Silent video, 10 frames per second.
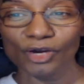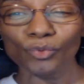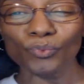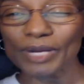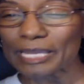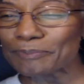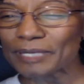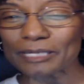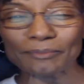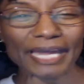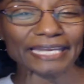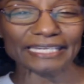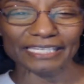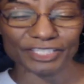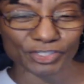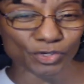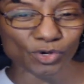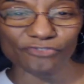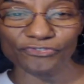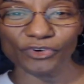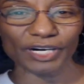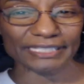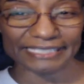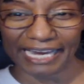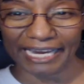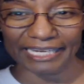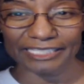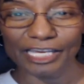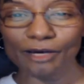Weeping may endure for a night,